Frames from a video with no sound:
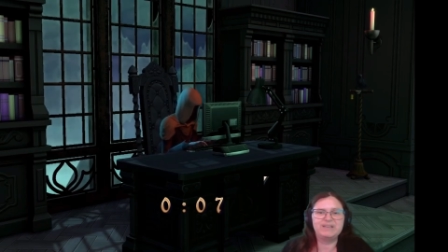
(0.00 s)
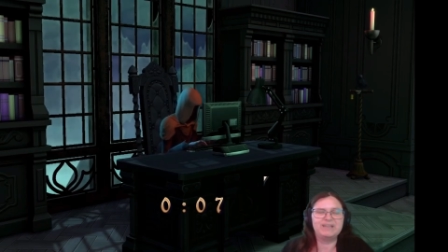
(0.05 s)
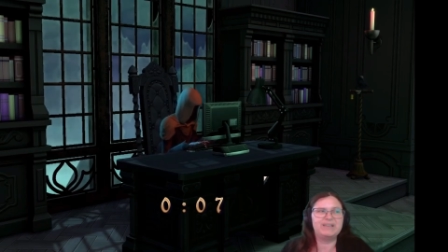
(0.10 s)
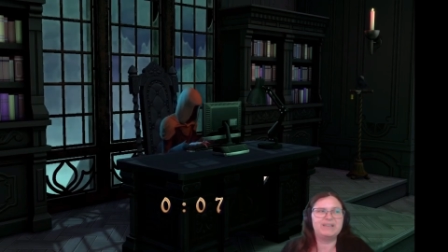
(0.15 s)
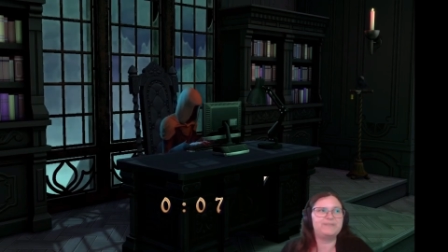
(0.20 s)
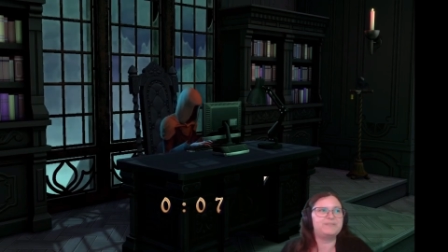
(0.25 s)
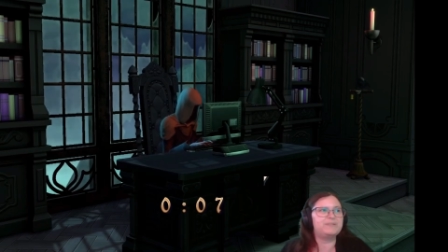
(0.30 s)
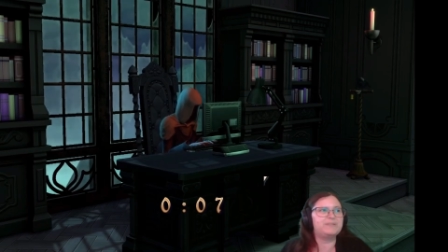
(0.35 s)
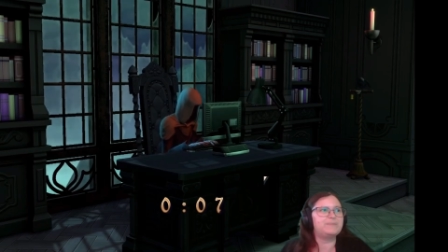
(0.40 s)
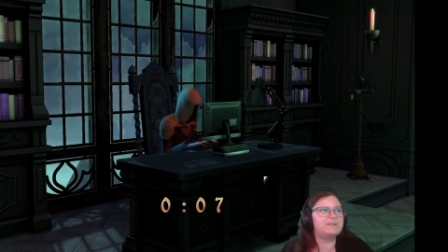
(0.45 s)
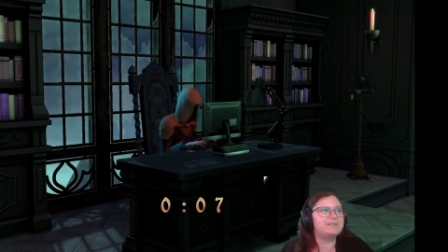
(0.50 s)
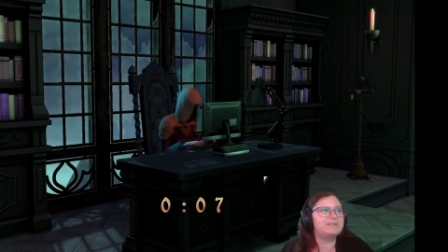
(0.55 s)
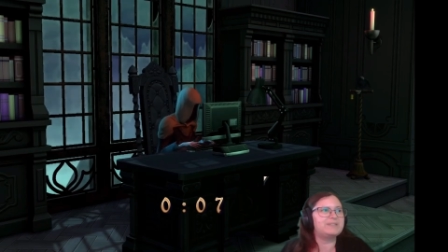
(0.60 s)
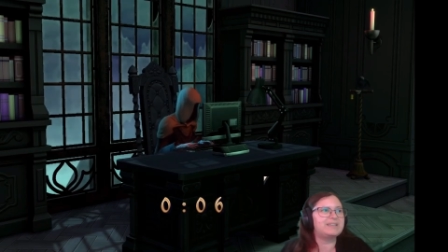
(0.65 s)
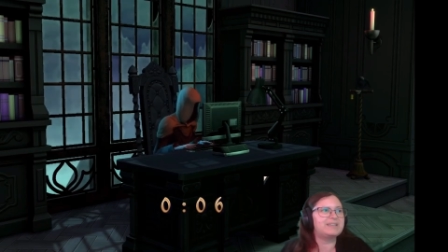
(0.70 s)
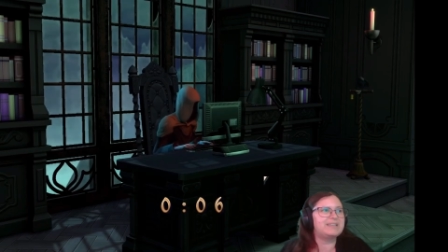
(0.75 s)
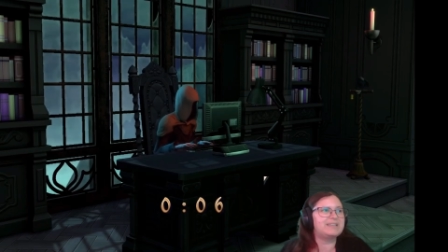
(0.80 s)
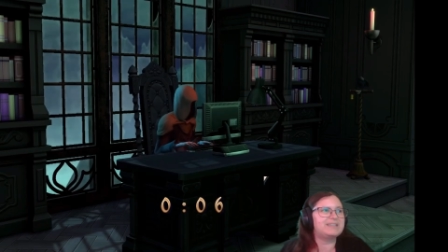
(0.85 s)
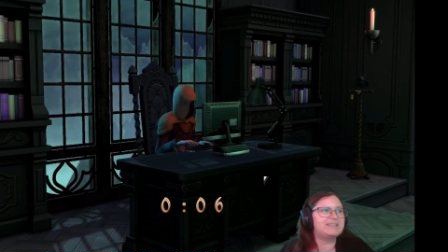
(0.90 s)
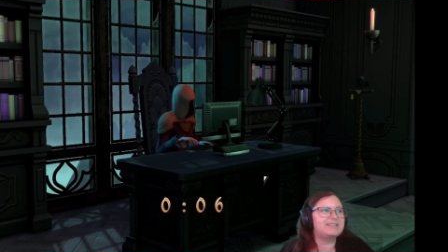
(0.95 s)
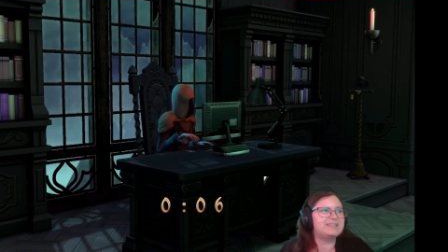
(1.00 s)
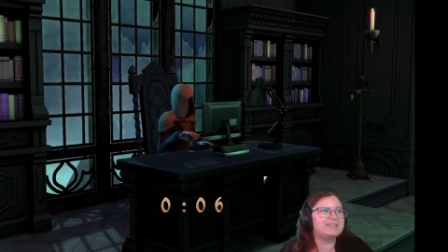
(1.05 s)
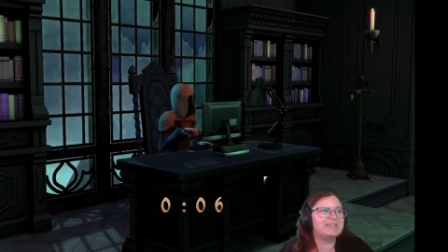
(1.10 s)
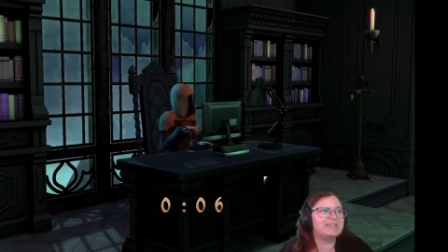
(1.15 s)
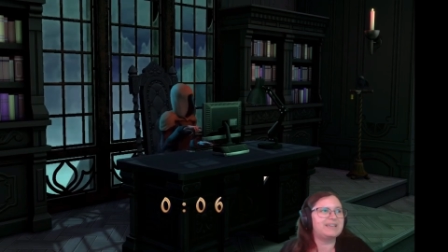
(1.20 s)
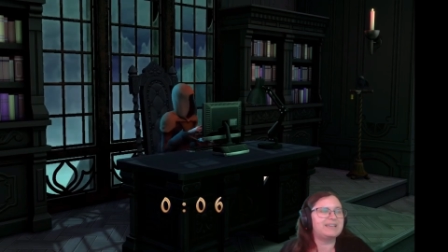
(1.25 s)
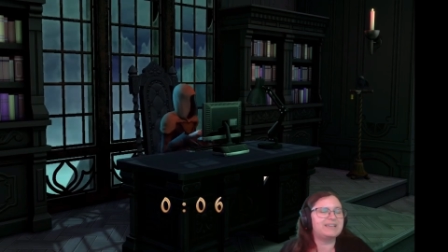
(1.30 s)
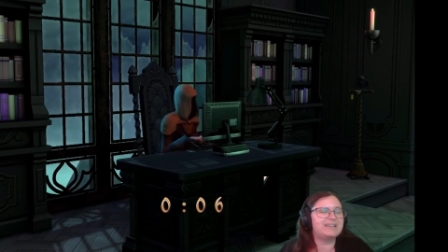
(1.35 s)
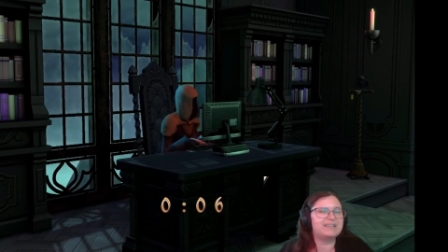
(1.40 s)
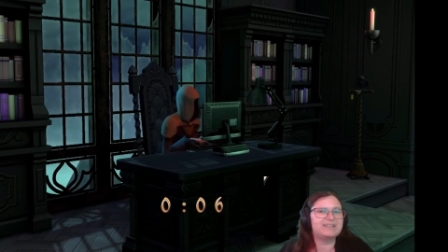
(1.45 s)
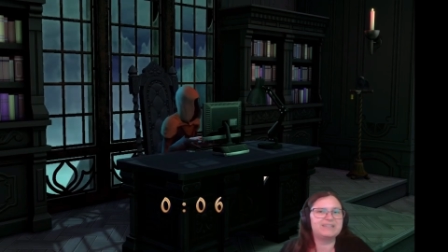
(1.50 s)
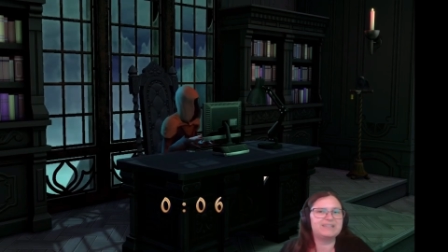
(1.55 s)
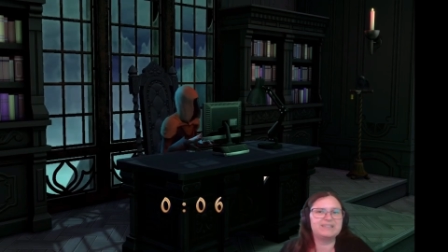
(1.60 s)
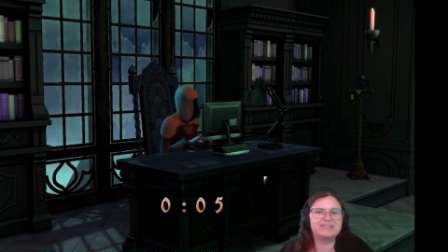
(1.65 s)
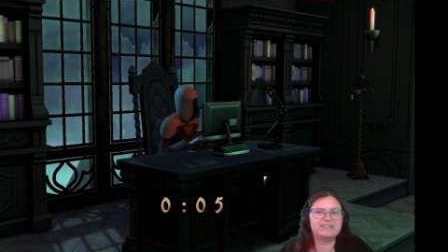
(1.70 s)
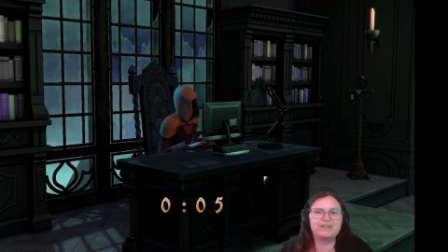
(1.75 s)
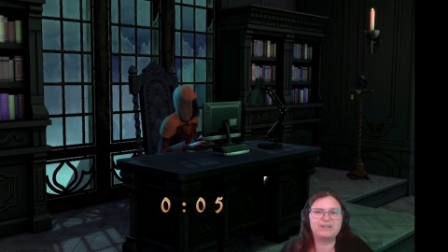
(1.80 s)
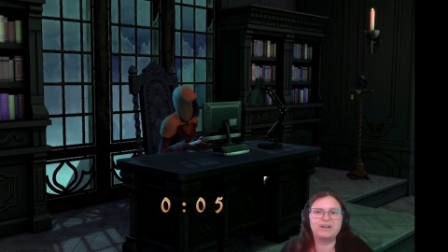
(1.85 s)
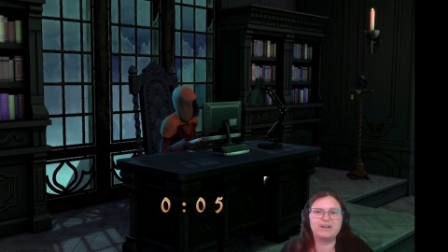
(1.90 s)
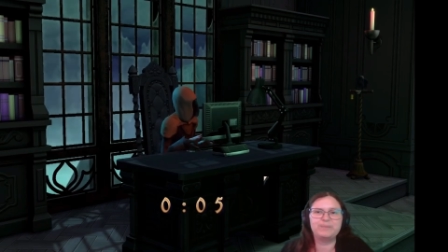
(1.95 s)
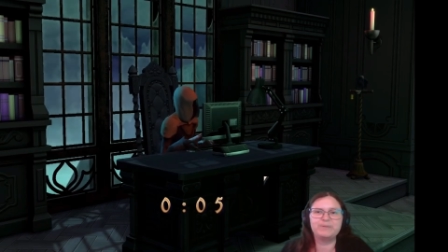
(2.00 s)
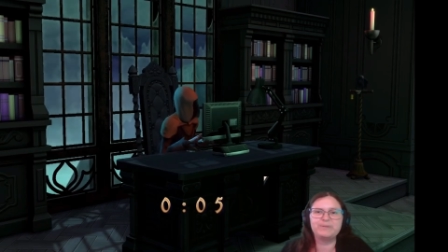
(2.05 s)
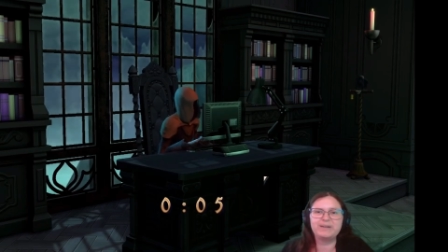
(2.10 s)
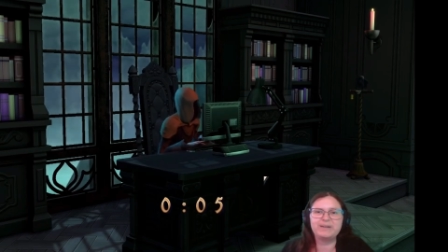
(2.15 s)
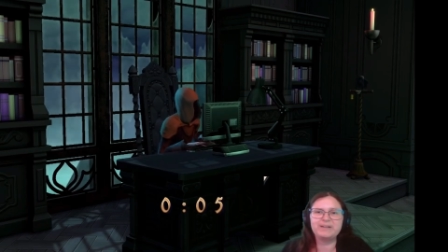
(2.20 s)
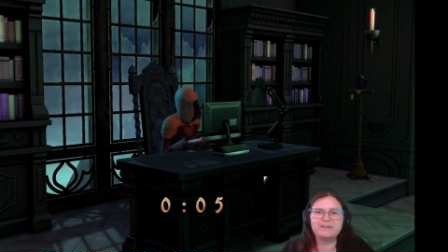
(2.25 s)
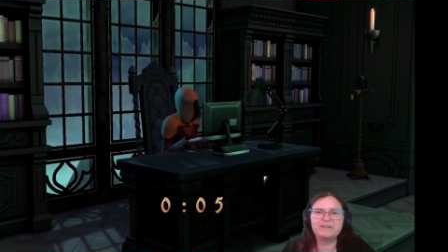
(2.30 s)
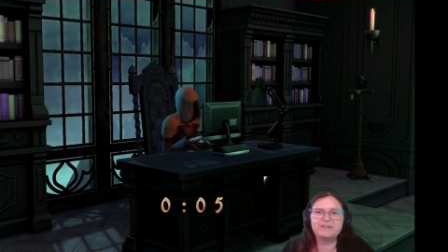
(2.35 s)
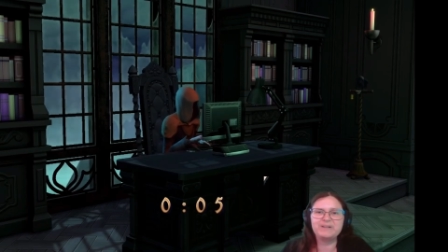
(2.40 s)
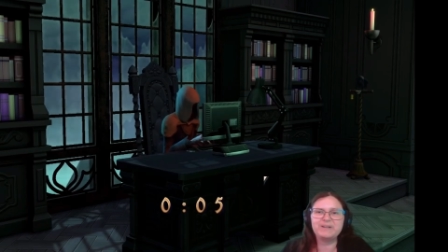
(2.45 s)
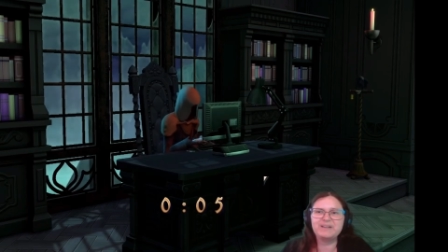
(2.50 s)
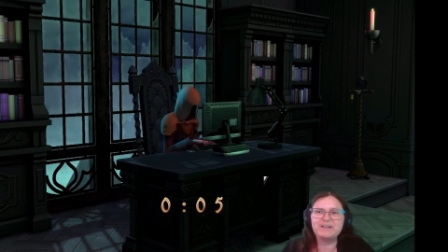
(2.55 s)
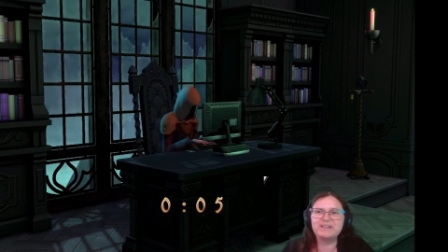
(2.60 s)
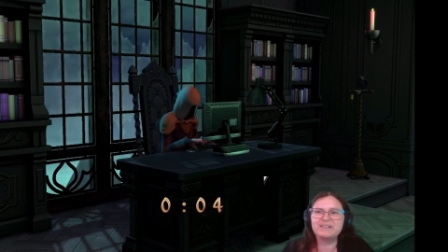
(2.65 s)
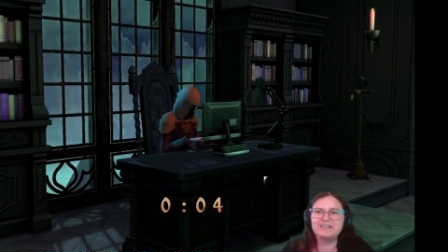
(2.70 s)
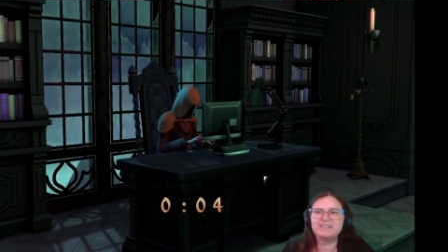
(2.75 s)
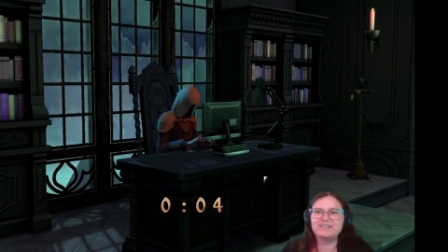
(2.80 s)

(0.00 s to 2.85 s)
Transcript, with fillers: if the music is uh, copyright or not.